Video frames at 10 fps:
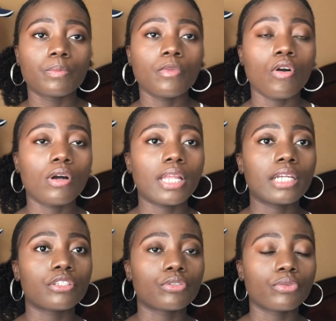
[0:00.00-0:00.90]
online
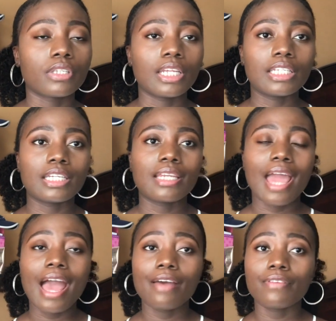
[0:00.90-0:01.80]
store, they didn't
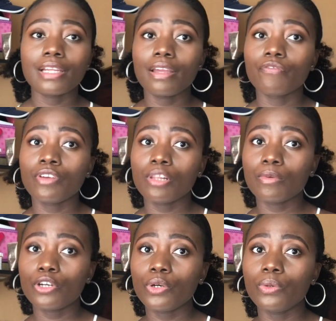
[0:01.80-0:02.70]
have any available
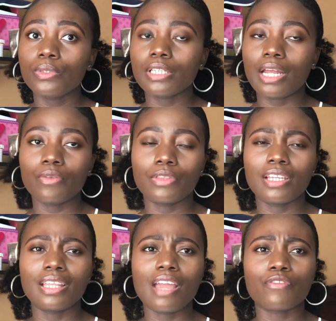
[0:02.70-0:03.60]
codes, and I don't think
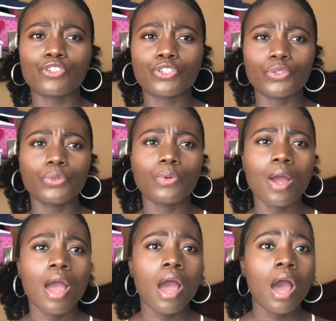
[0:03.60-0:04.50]
they ever do.
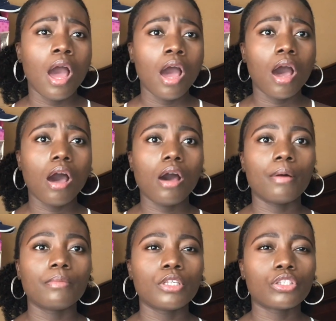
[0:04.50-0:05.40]

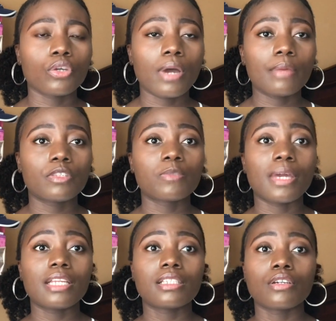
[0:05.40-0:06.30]
So I've
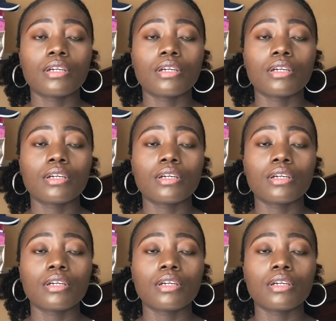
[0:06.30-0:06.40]
spent